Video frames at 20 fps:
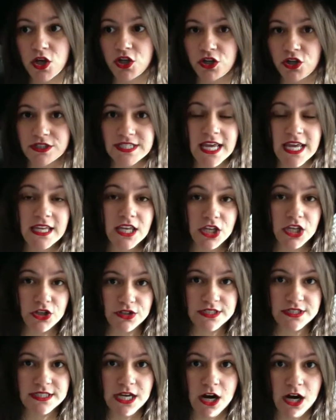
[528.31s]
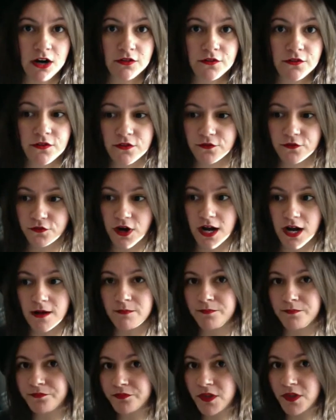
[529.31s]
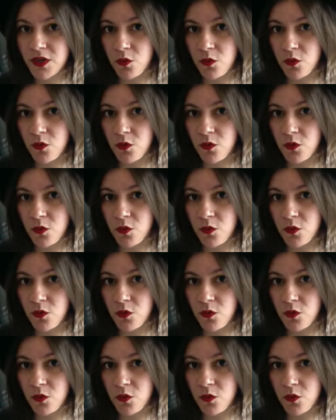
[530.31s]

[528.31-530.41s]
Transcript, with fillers: You're taking yourself from